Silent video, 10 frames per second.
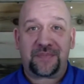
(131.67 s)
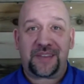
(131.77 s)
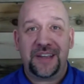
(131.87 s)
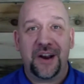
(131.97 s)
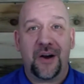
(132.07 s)

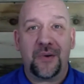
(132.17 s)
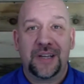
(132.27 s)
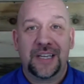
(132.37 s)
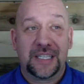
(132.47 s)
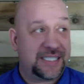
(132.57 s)
you know,
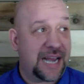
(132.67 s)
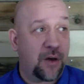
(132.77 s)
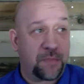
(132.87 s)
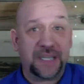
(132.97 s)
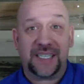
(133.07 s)

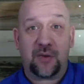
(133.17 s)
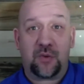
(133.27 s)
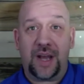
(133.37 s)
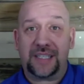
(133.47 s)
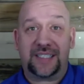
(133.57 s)
South by
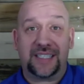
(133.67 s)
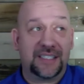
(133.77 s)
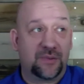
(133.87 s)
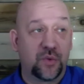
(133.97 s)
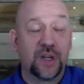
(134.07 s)
Southwest
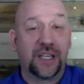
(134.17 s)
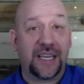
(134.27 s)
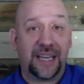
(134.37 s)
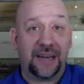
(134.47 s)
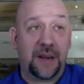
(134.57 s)
is really
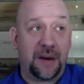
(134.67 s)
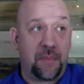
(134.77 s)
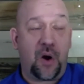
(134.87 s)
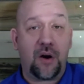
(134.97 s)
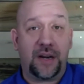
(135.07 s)
in
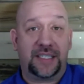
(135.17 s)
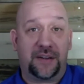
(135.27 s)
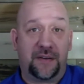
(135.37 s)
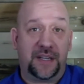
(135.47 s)
part, it's a